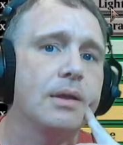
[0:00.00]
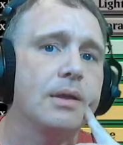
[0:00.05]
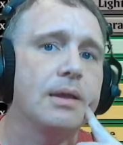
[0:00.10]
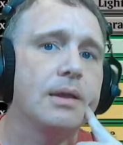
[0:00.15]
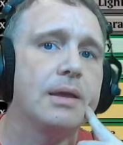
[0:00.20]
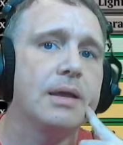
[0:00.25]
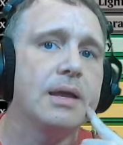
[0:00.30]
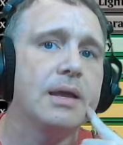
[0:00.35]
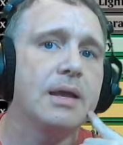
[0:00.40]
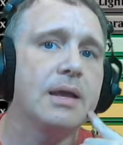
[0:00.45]

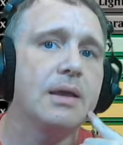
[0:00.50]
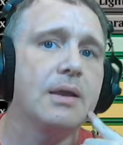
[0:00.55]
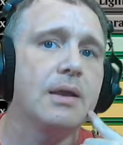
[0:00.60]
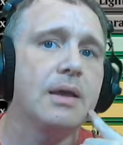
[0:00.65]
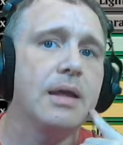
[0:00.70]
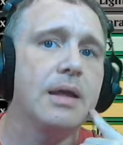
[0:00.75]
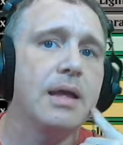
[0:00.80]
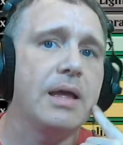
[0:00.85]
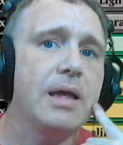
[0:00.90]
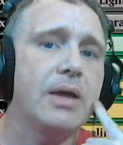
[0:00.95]
get
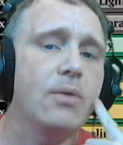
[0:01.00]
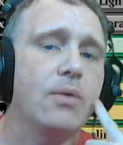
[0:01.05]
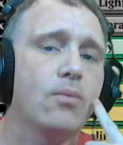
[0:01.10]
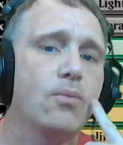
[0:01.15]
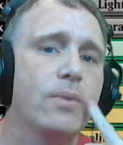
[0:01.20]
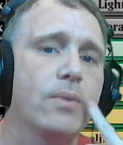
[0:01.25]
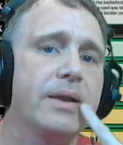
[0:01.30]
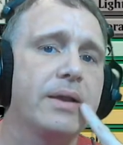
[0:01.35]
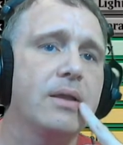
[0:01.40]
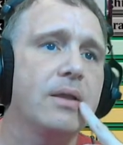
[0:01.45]
a
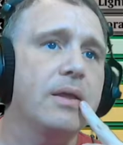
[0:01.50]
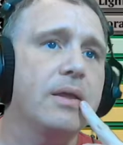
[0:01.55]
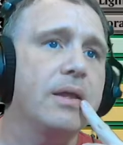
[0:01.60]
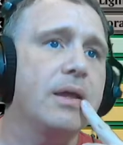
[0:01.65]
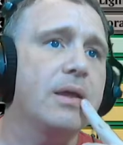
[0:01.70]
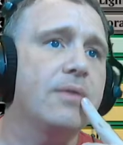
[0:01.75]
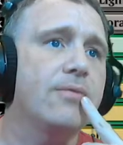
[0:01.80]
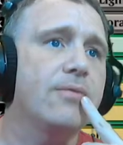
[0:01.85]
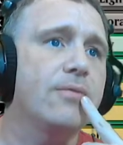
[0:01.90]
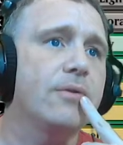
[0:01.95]
red
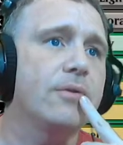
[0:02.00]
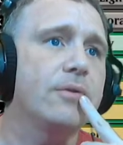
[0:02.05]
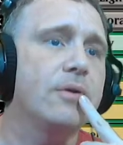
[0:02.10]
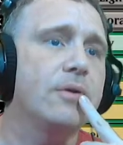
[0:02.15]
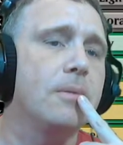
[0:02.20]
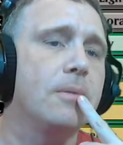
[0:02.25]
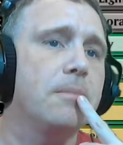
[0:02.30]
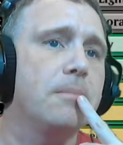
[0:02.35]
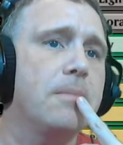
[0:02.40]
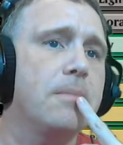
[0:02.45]
land for
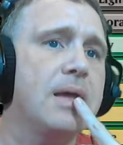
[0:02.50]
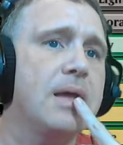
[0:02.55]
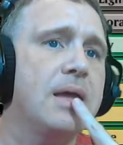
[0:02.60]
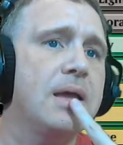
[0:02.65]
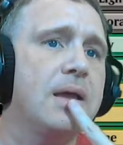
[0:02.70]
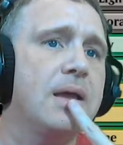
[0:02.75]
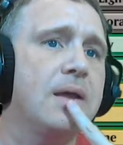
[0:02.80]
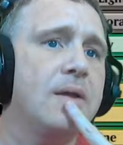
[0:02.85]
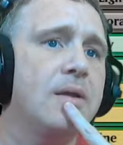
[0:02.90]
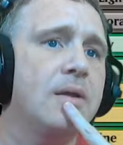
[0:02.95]

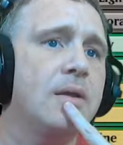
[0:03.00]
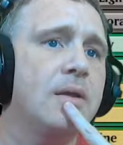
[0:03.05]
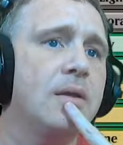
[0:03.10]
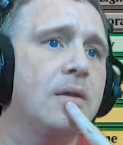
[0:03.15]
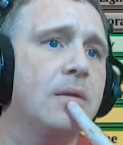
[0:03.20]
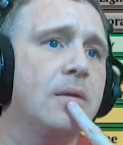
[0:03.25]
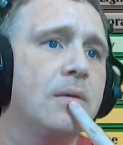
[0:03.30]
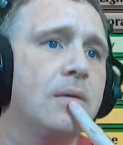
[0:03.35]
Domain.